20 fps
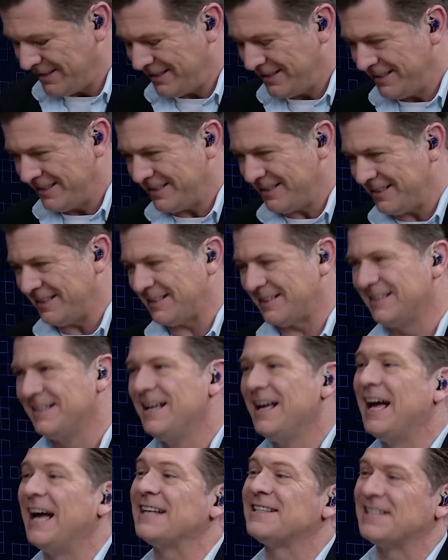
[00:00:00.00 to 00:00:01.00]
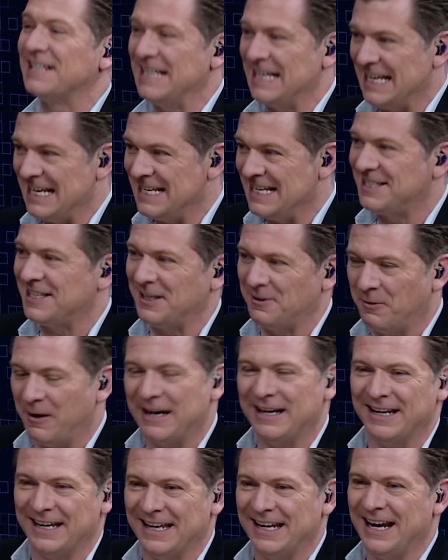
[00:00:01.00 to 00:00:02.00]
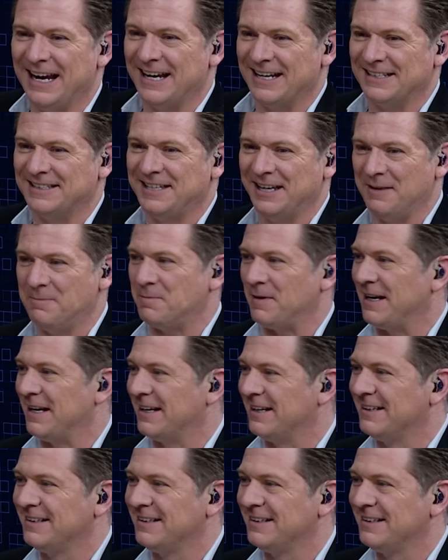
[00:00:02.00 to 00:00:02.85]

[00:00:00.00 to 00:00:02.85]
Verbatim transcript: other half. That's an easy way to get out of tipping. They're like,